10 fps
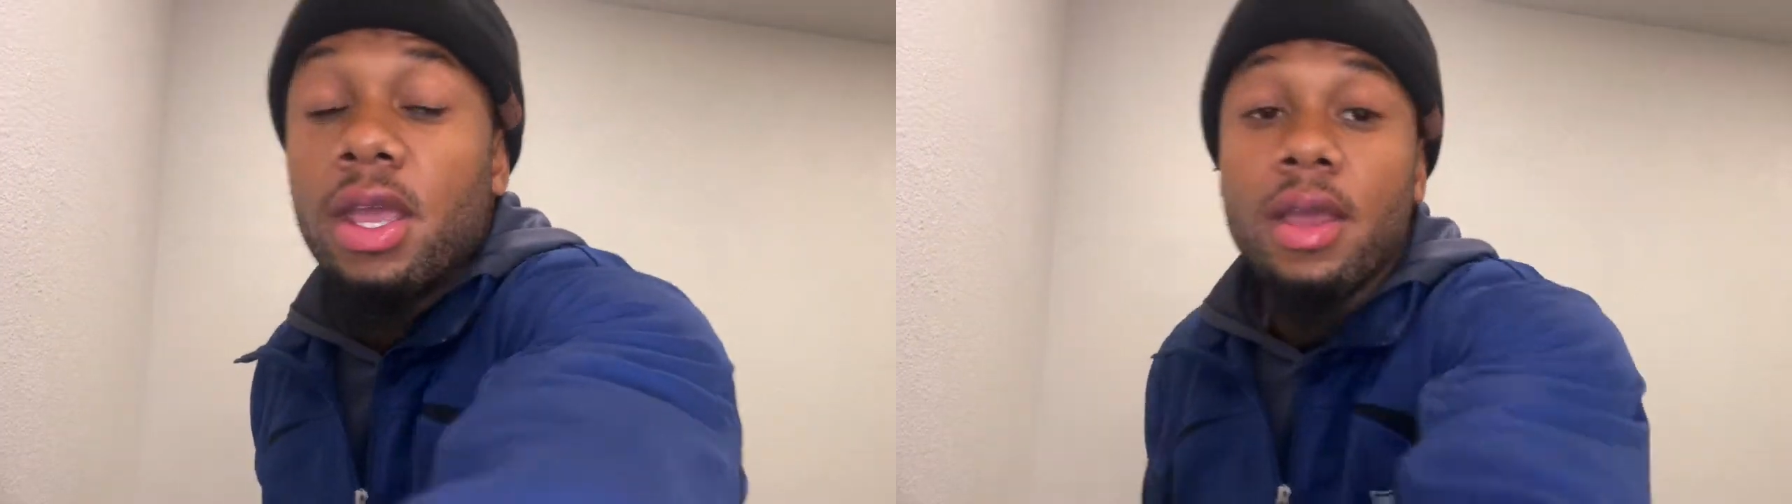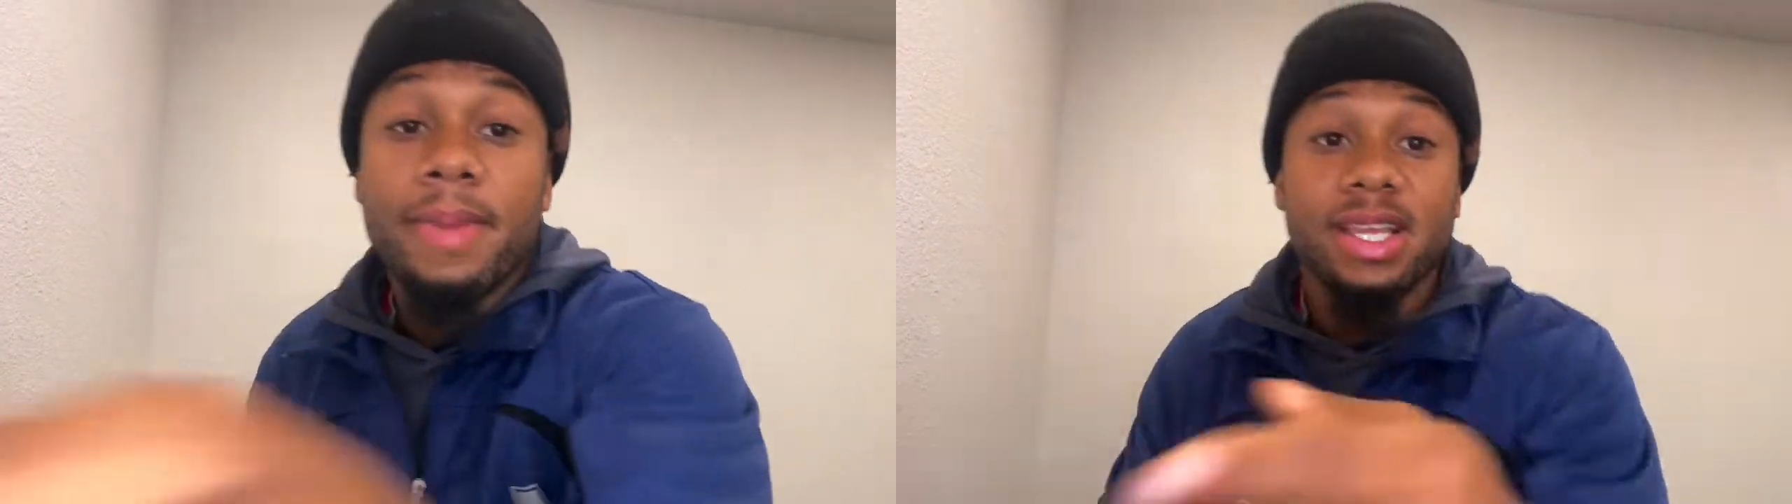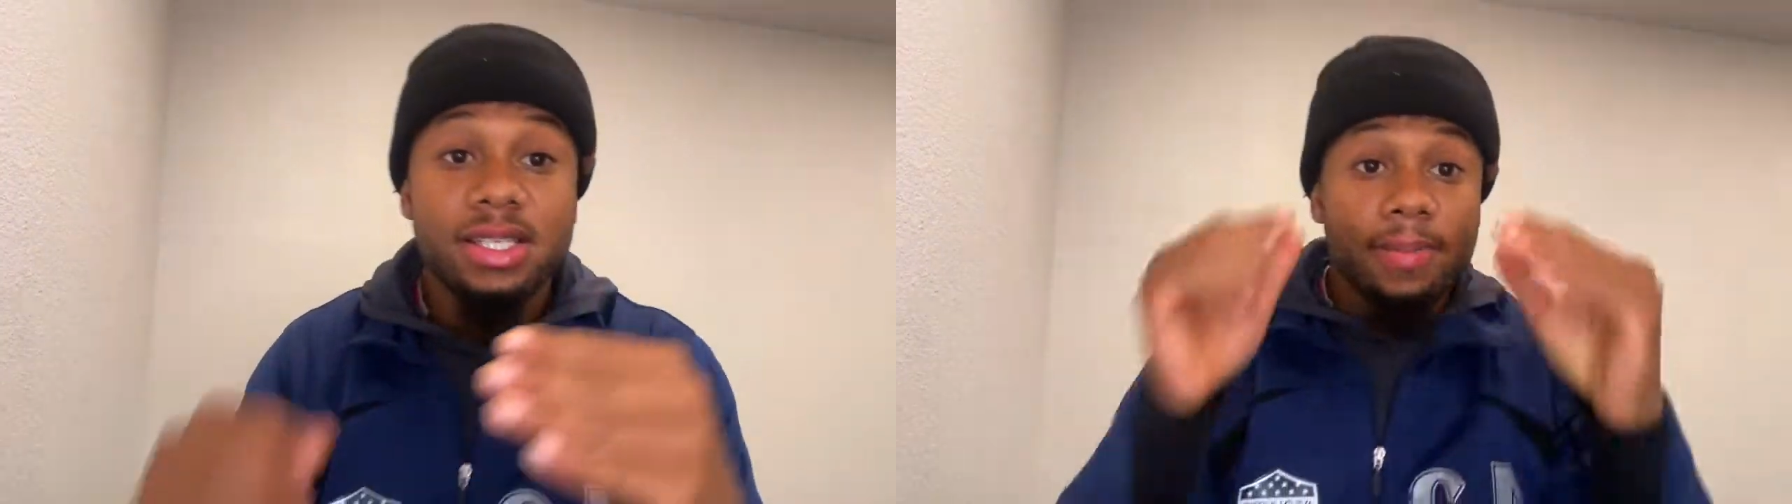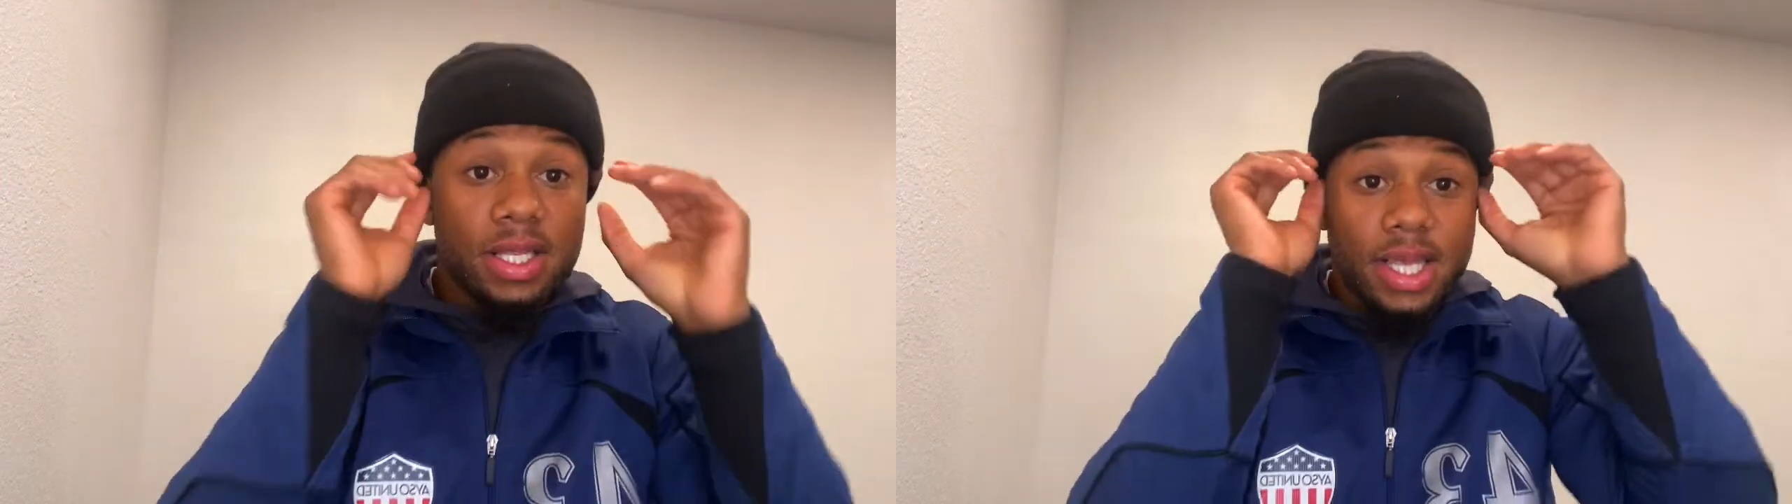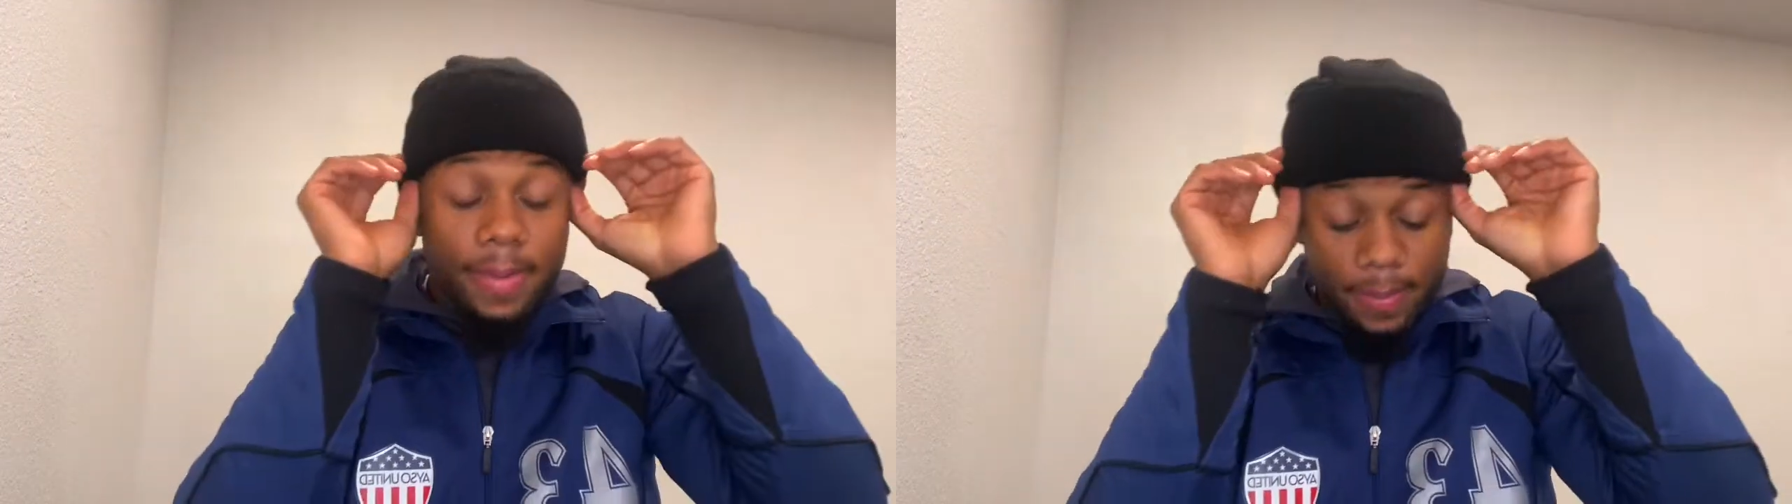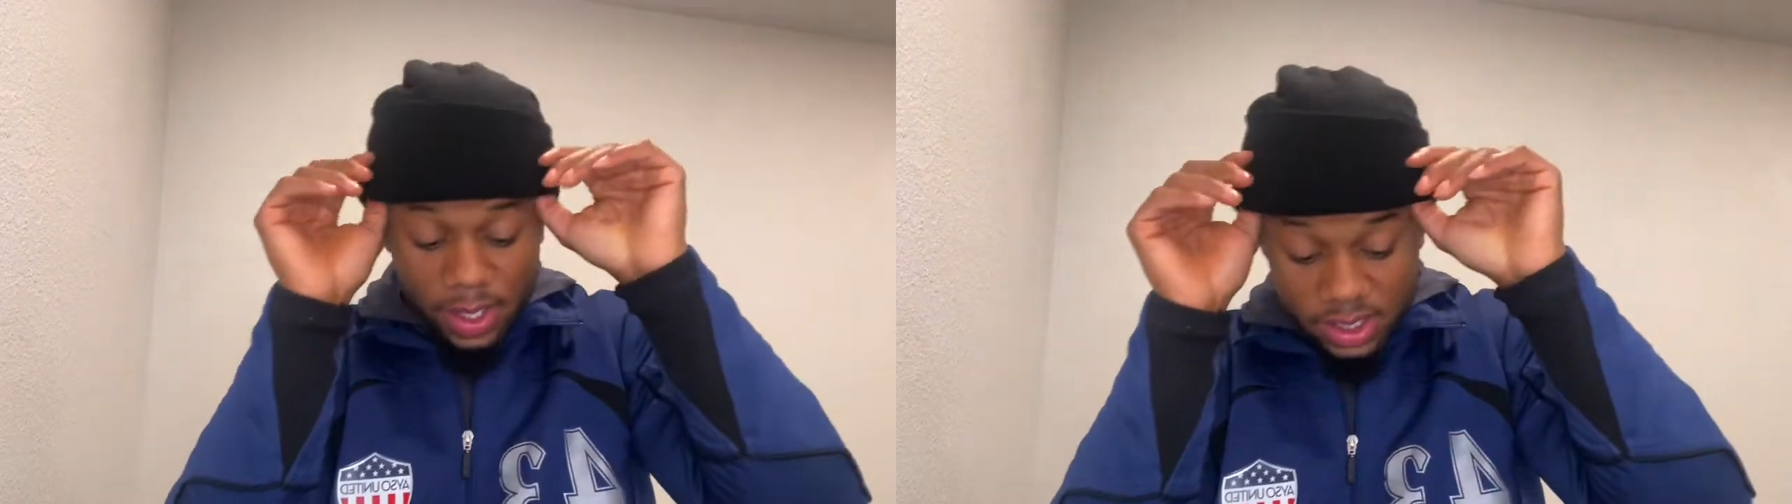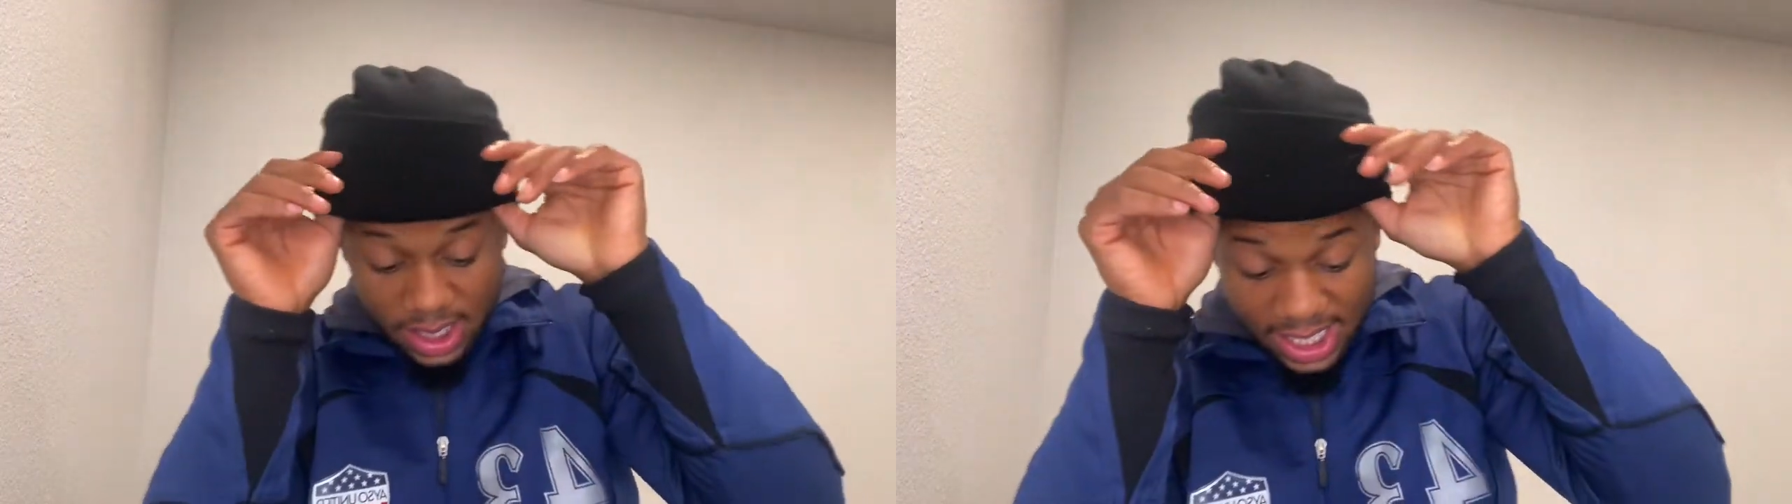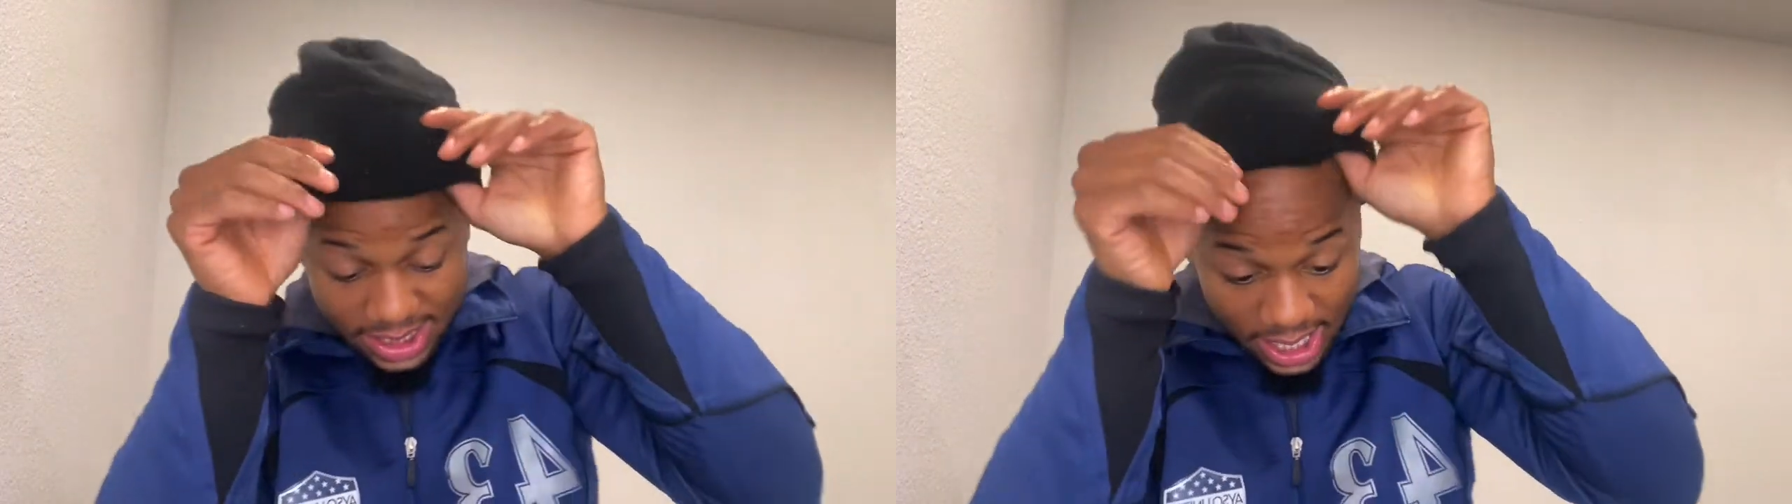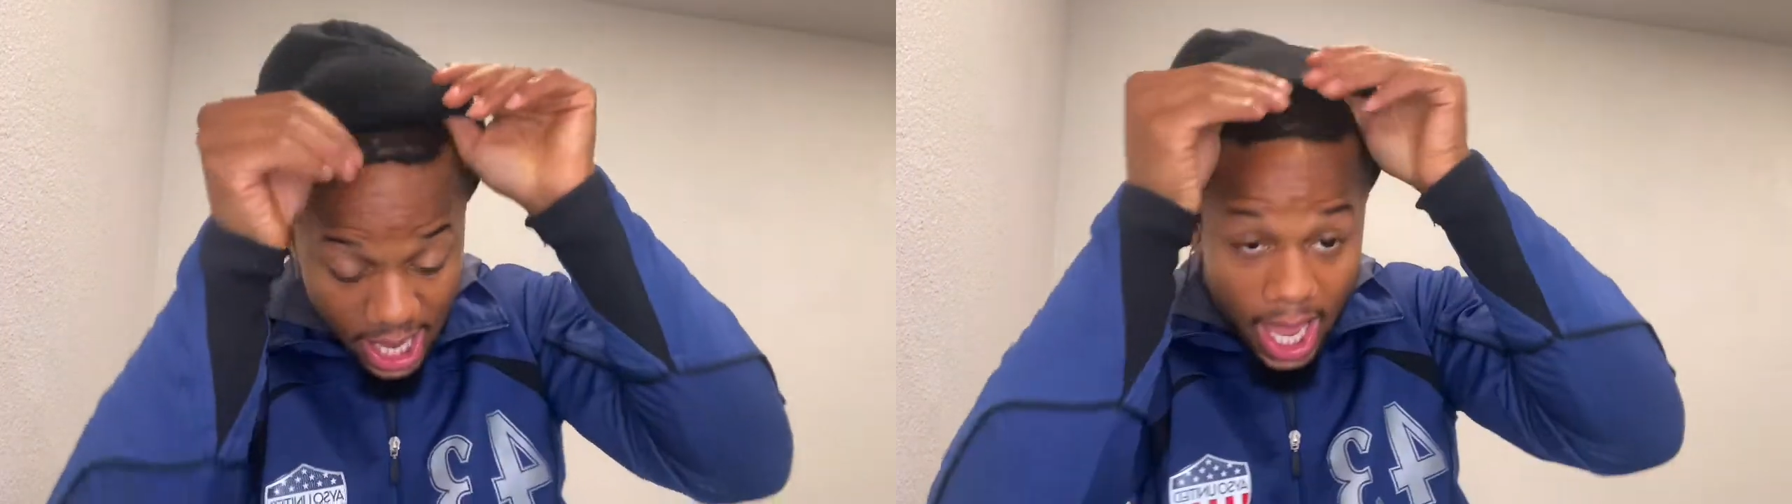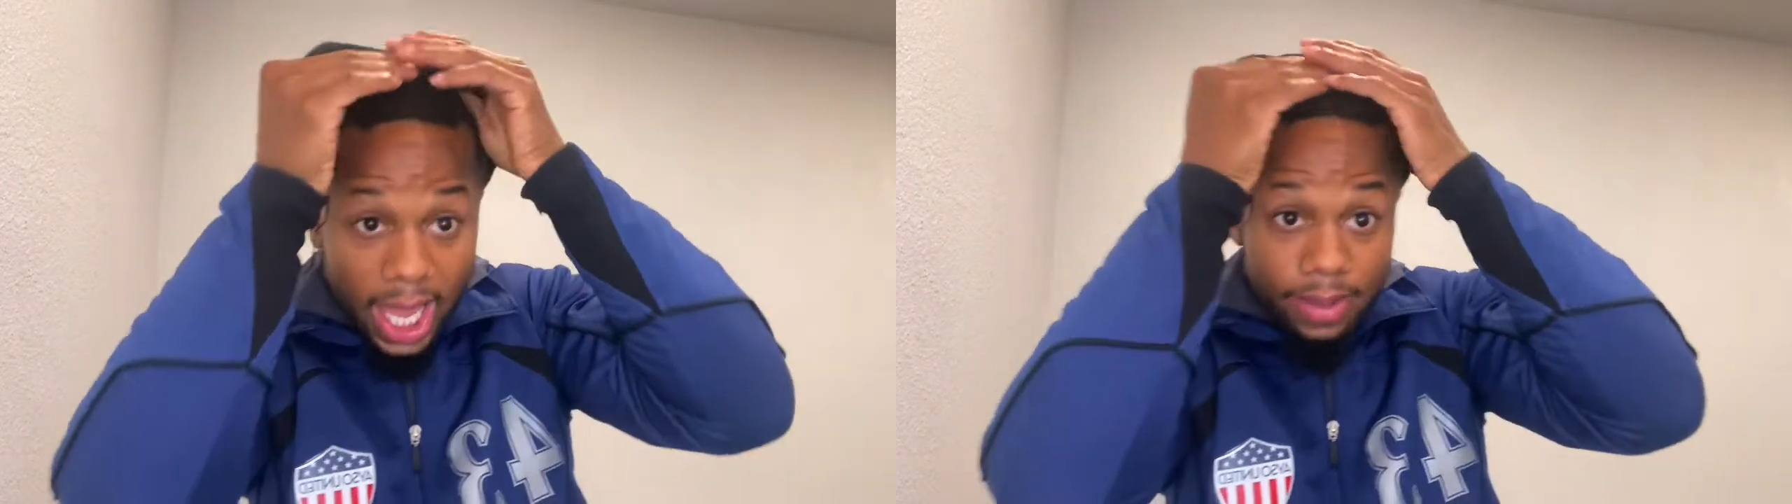because I'm the type of person that's
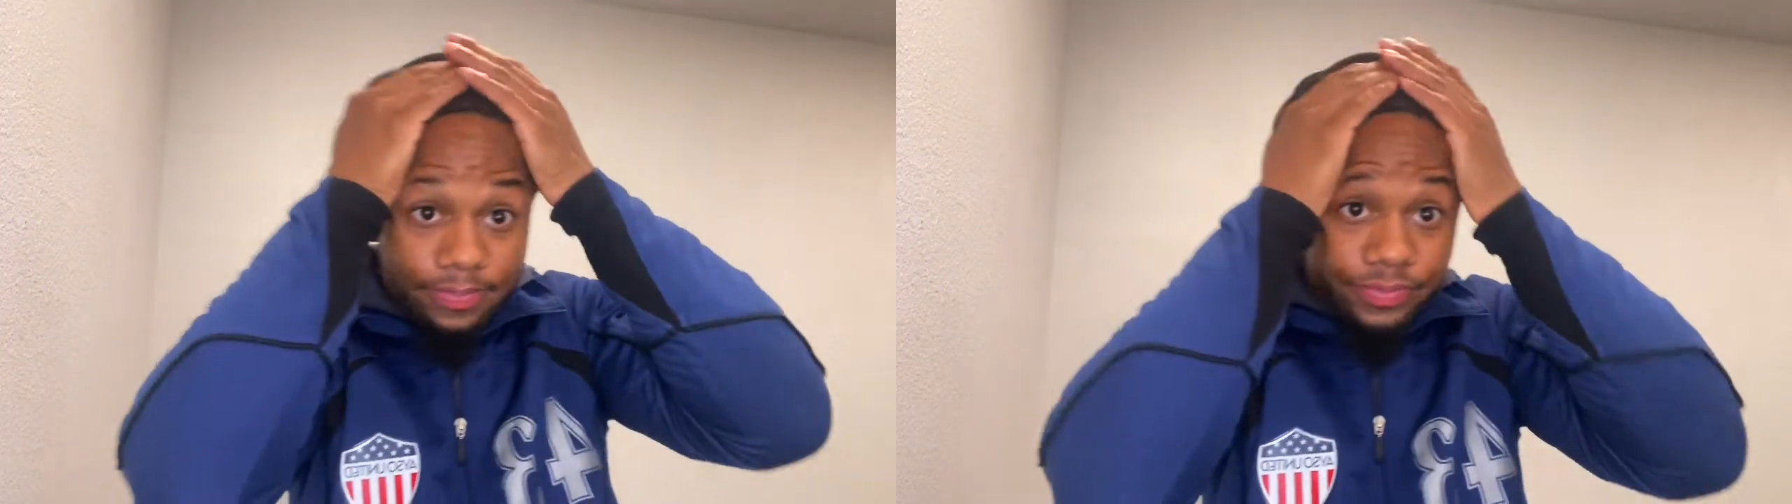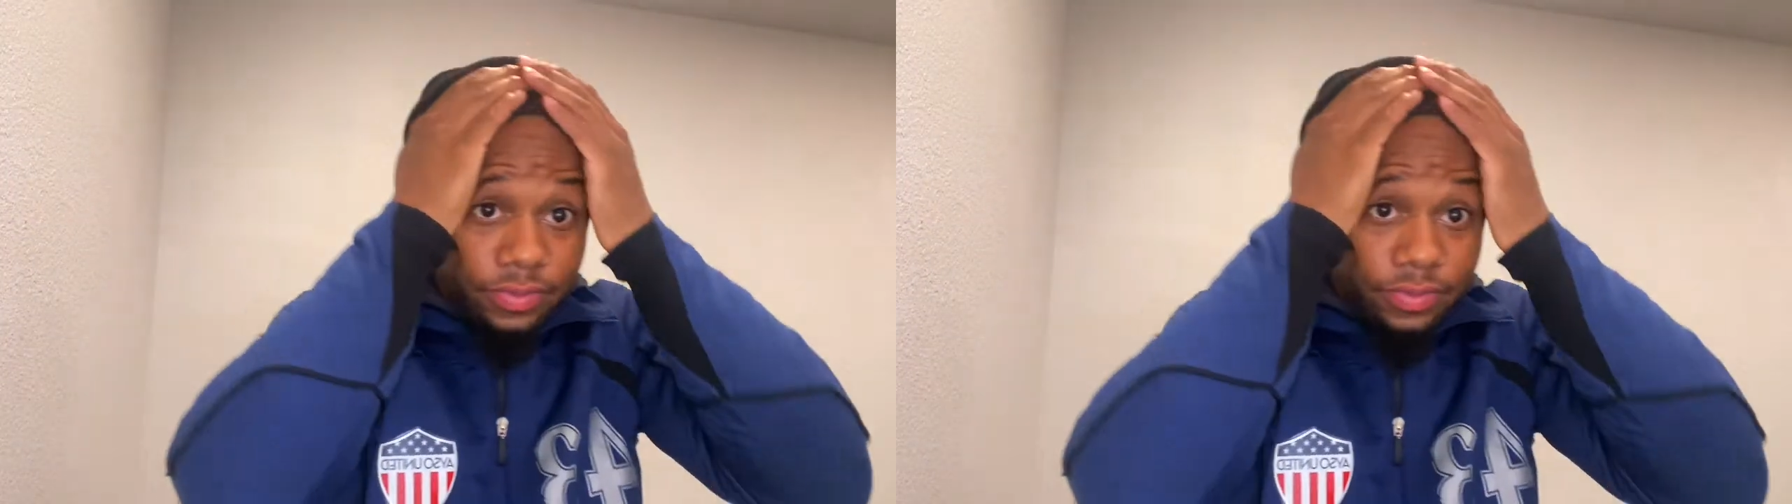like,